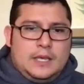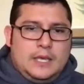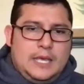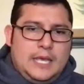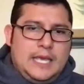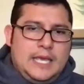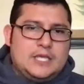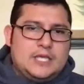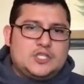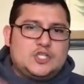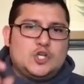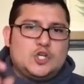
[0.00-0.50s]

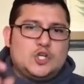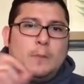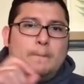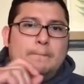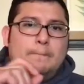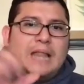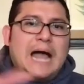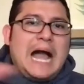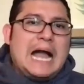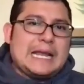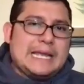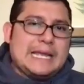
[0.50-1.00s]
Is she'll
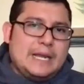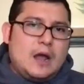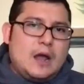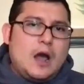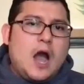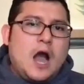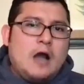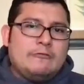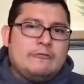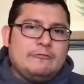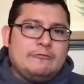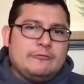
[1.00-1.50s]
block it
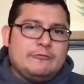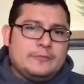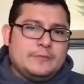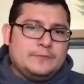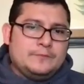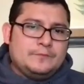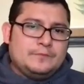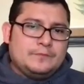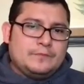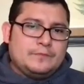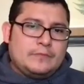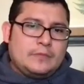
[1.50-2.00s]
off.
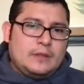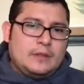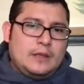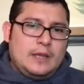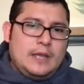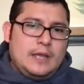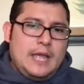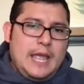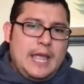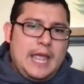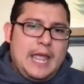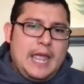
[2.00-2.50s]

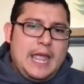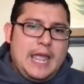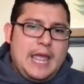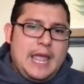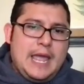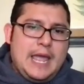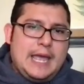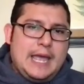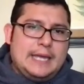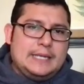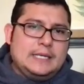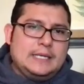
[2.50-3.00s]

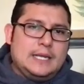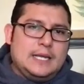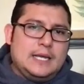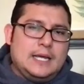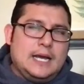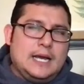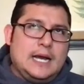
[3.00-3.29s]
And